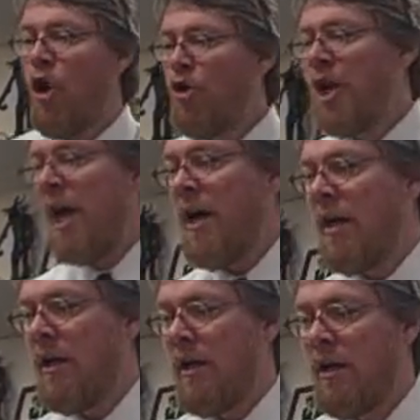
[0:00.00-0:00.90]
Ulna.
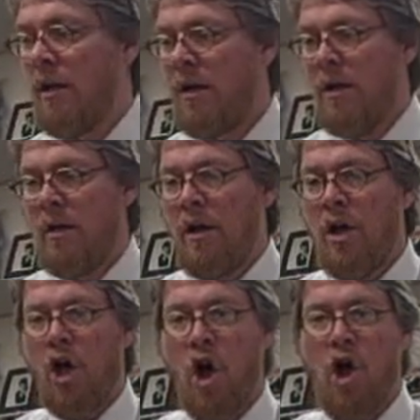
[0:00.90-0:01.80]
Ulna.
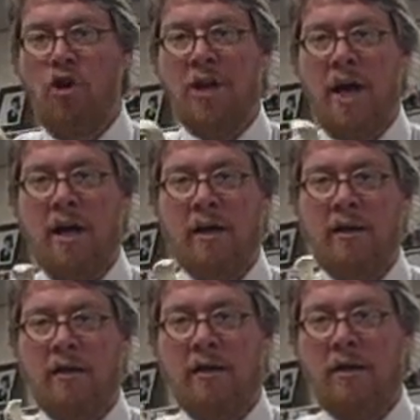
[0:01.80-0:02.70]
Ulna.
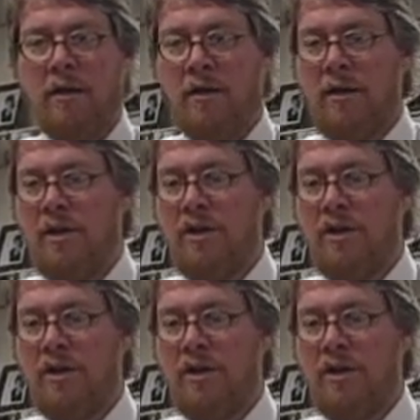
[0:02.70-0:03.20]
Ulna.